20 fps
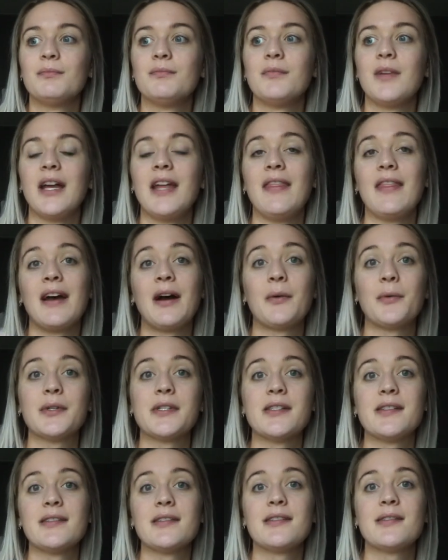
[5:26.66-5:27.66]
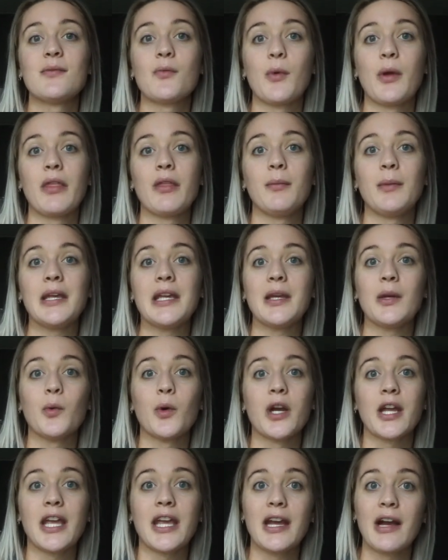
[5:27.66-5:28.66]
And that was with me
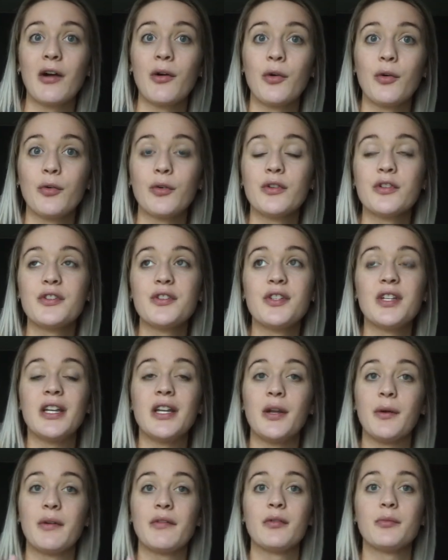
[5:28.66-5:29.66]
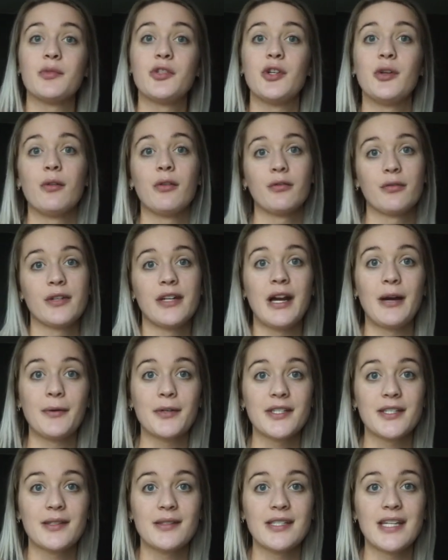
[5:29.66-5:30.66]
working out anywhere from 2 to 3
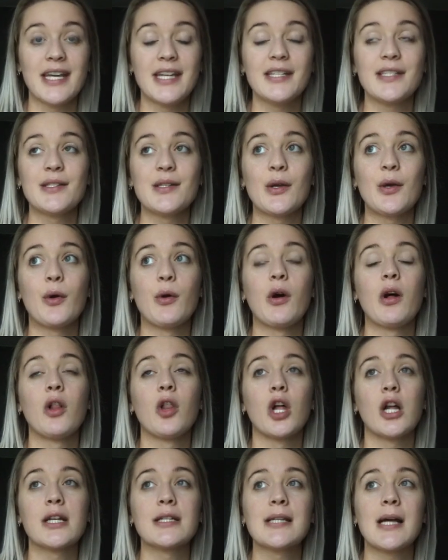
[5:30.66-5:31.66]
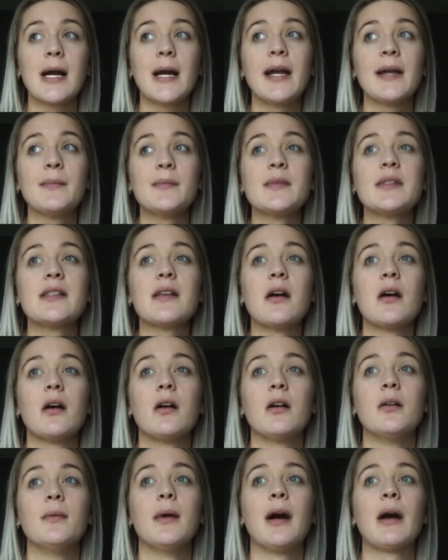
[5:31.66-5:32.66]
hours a day. So a lot of times
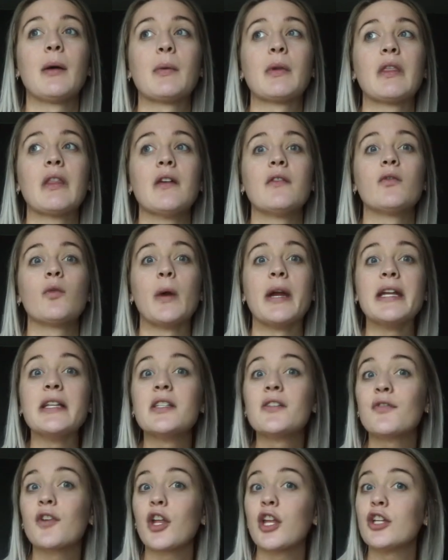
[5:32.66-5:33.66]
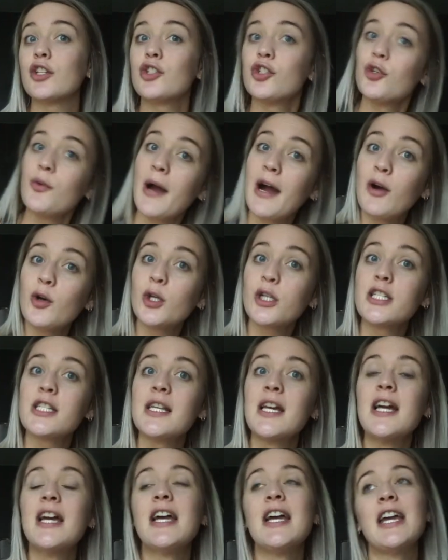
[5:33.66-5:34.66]
I would lift weights for like 2 hours
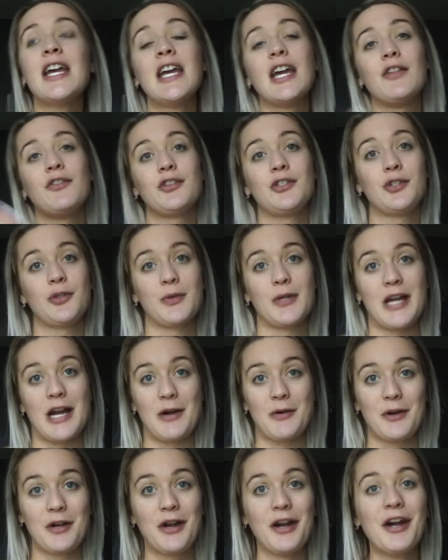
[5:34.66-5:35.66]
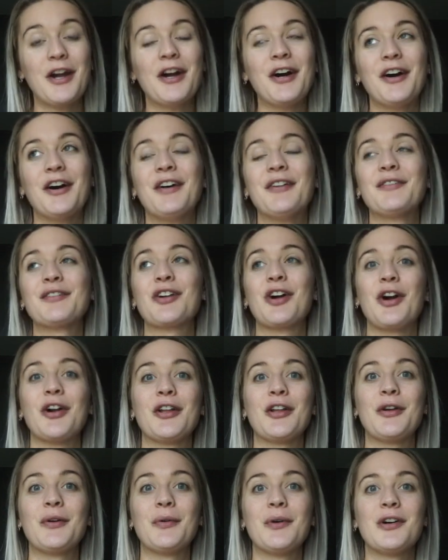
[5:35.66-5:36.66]
and then do an hour of
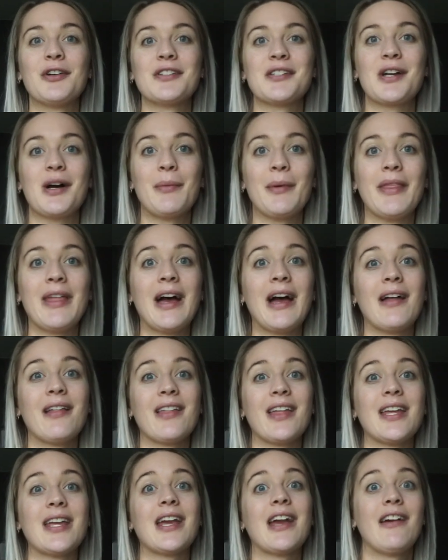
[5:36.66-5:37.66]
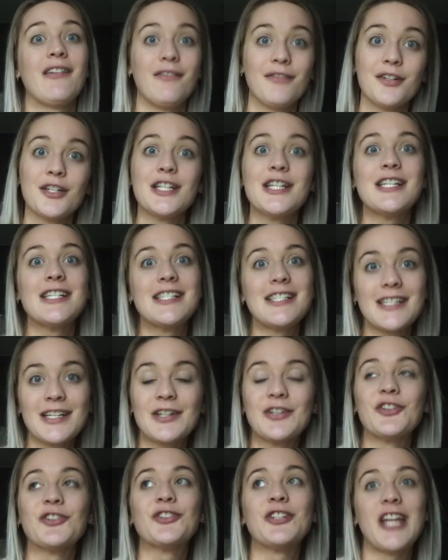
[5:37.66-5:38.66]
cardio on top of that, like every
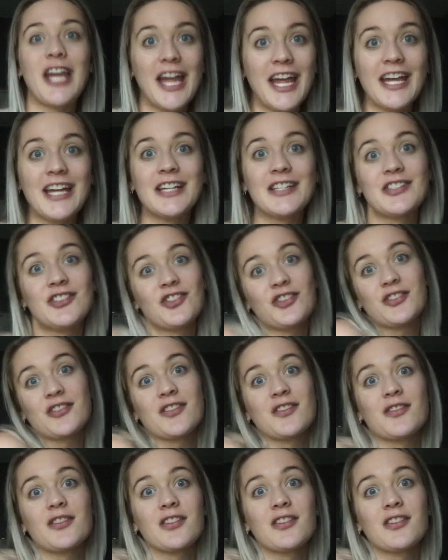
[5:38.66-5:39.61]
single day. It's just,